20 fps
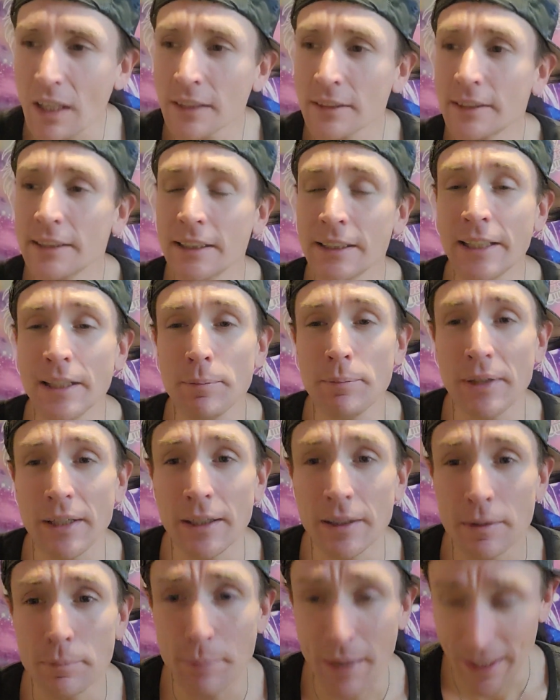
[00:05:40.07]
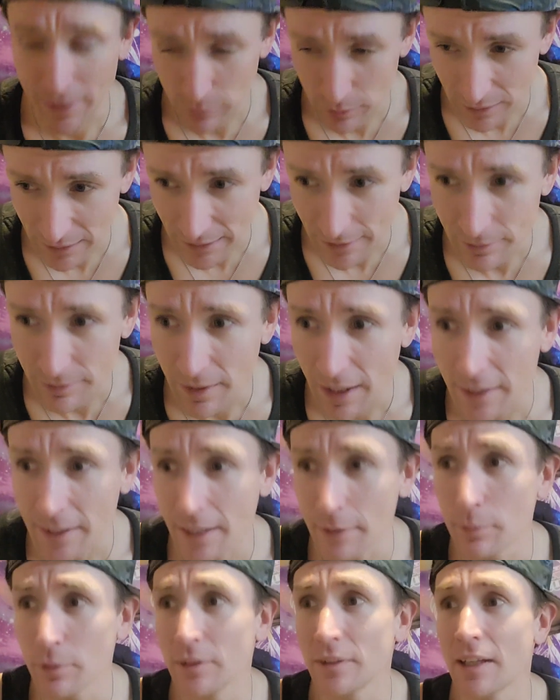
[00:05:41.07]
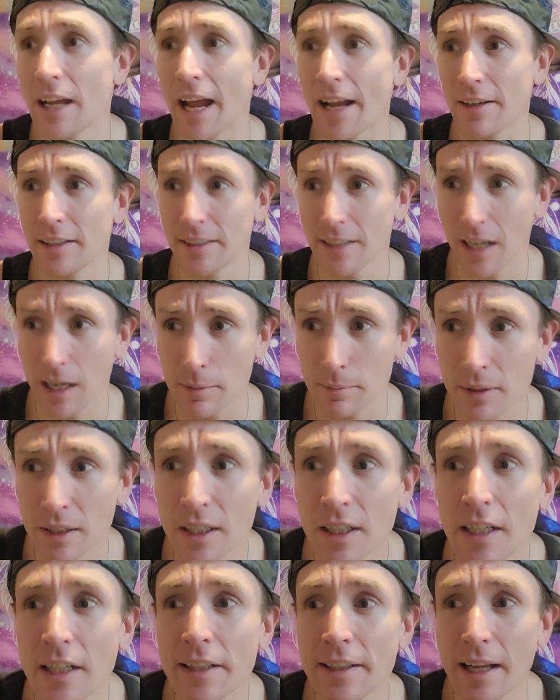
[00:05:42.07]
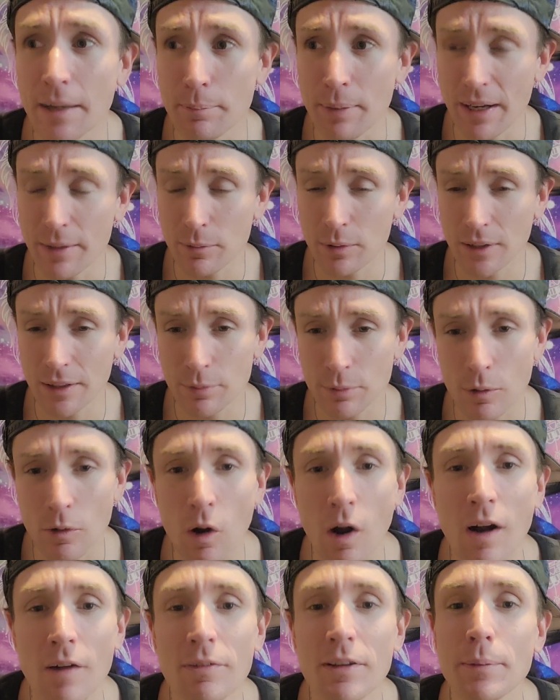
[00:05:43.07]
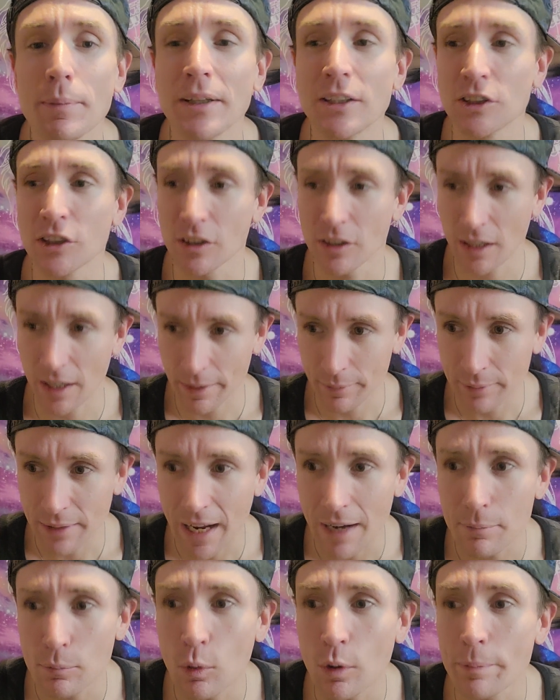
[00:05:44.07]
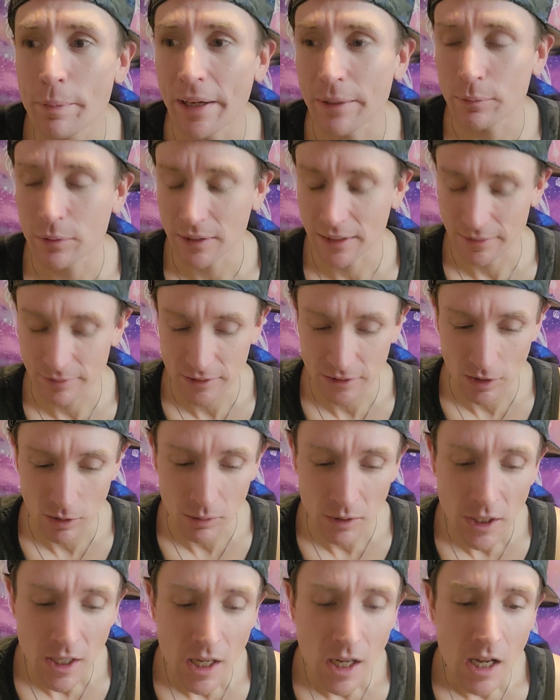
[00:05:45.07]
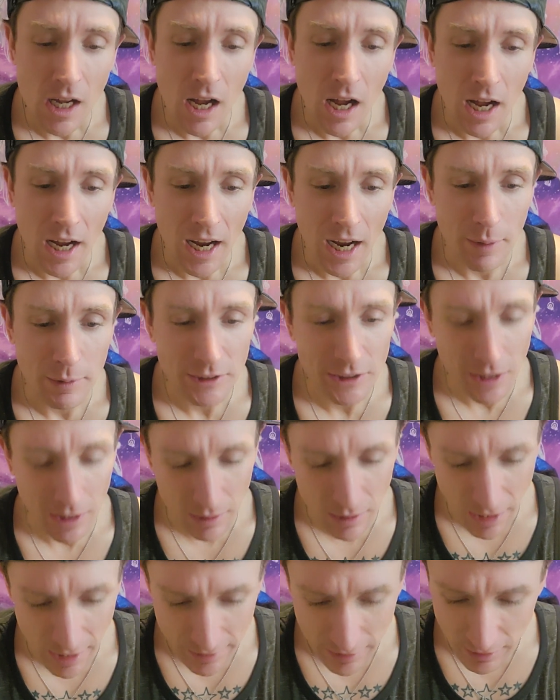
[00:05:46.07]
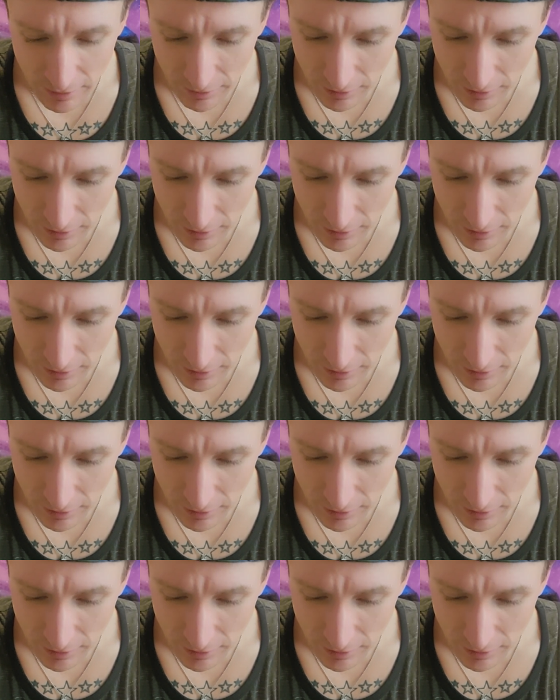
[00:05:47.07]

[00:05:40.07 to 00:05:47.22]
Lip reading: did give me pain relief, and they would, anytime that pain relief wore off, they make sure I would have more pain relief. So I got